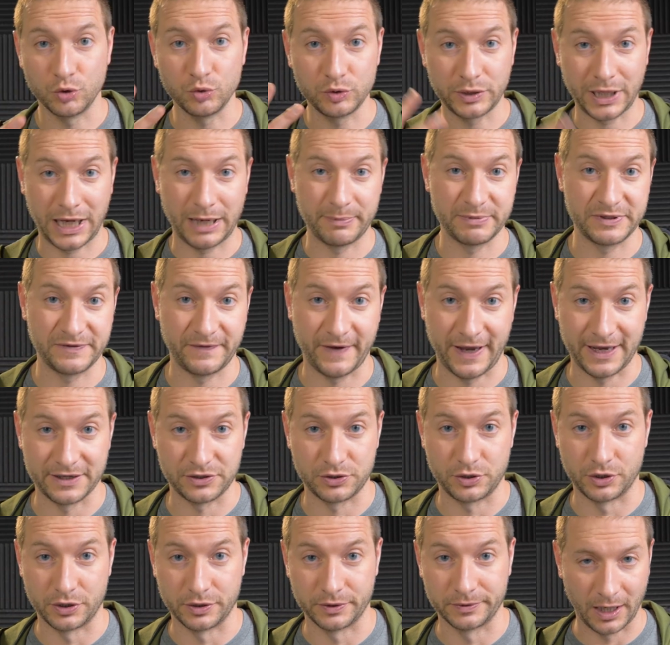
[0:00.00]
two times
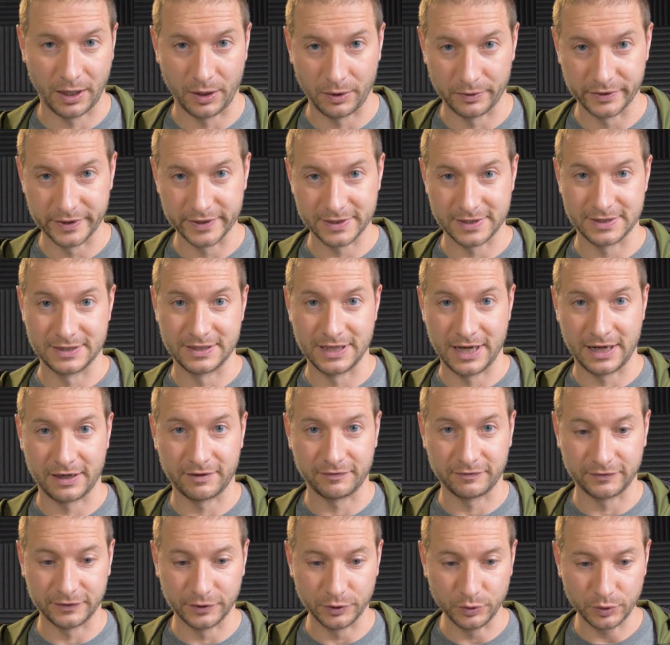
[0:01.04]
faster. Now, this is not
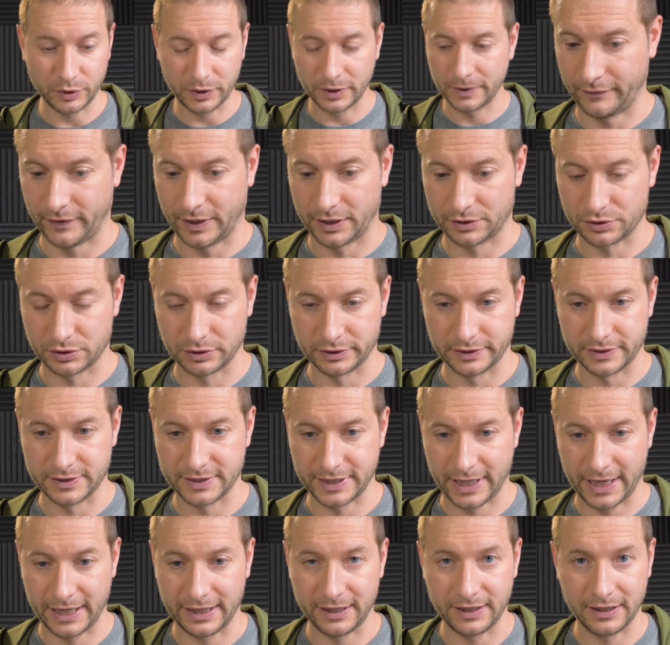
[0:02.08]
a fluke. I've actually
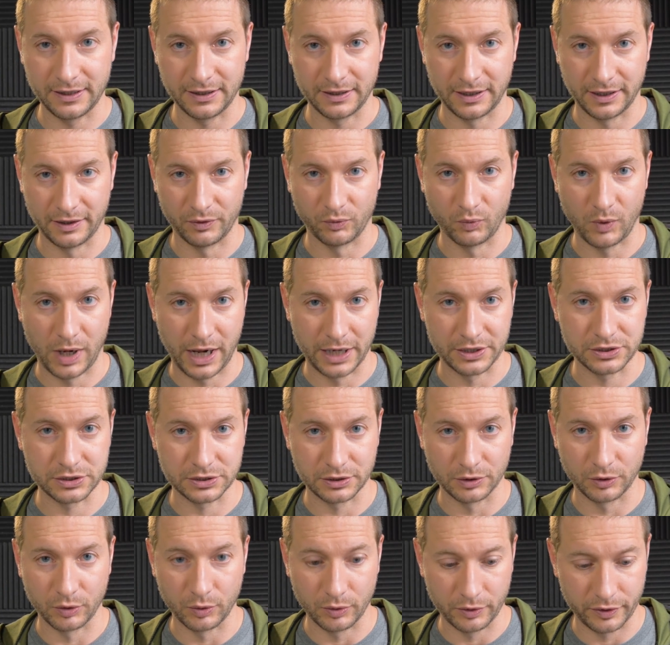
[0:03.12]
sat here and
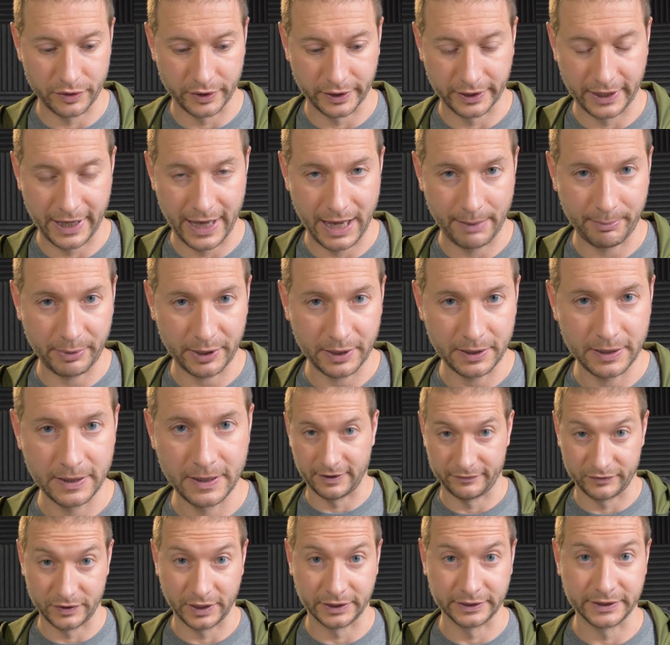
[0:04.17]
watched the whole thing happen,
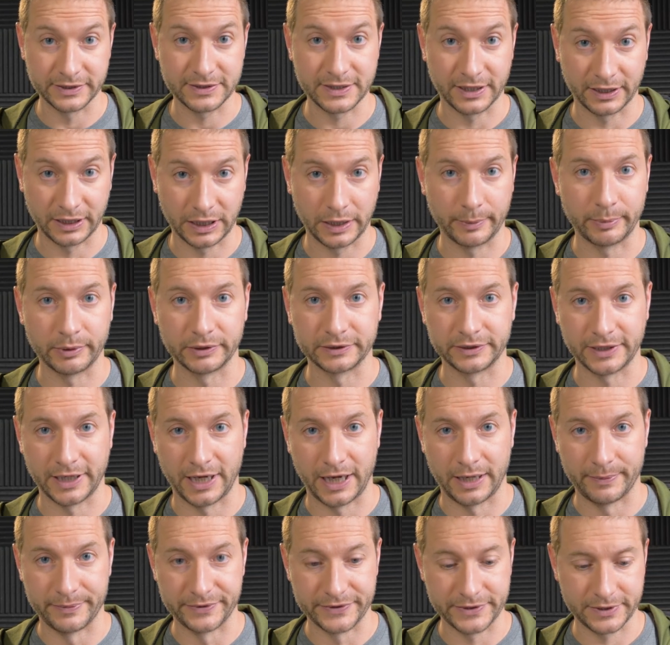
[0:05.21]
and I've done this a couple
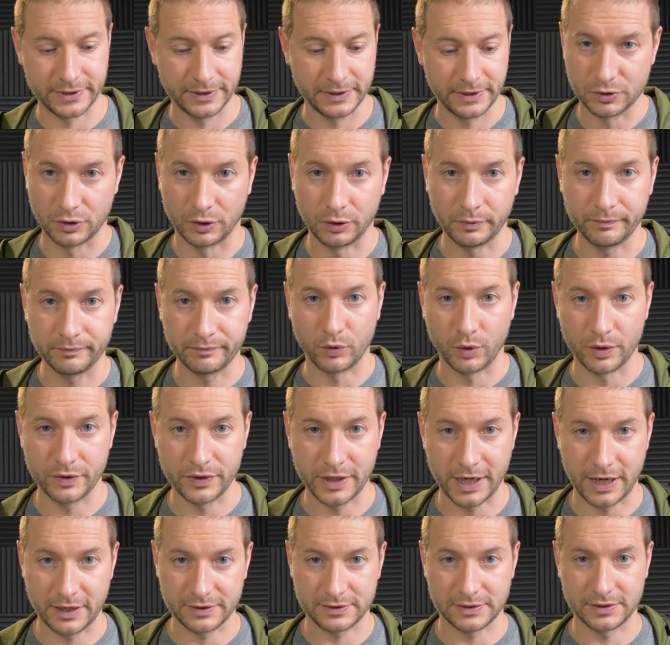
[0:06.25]
times. So
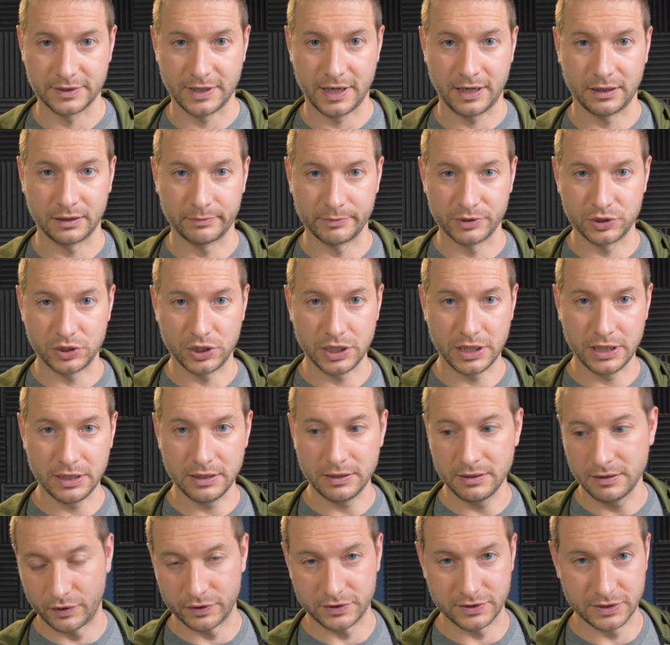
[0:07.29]
$4,000
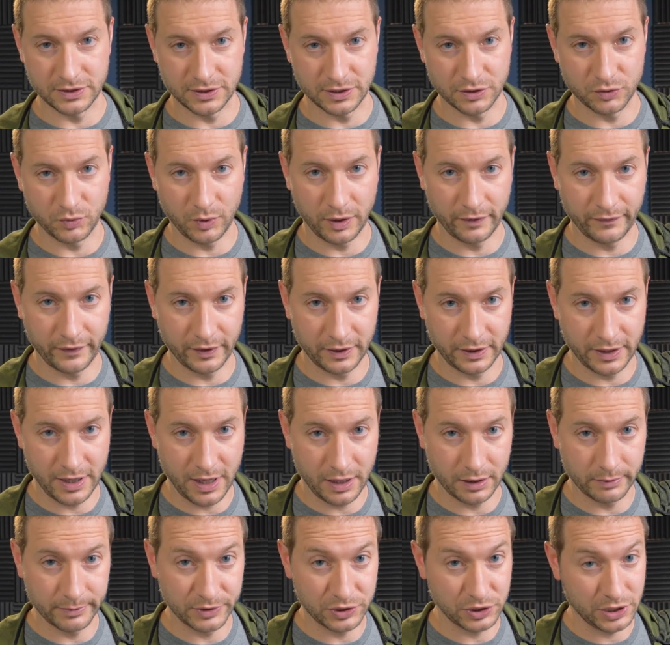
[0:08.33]
machine versus a
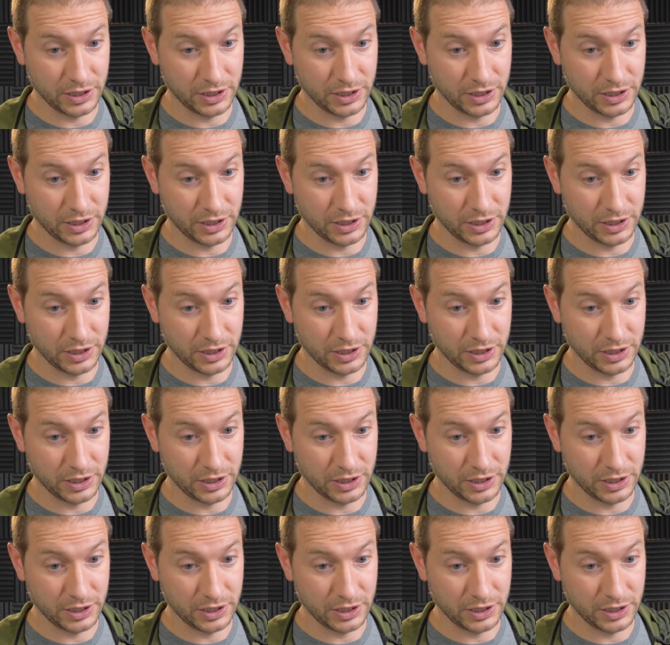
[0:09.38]
$1,200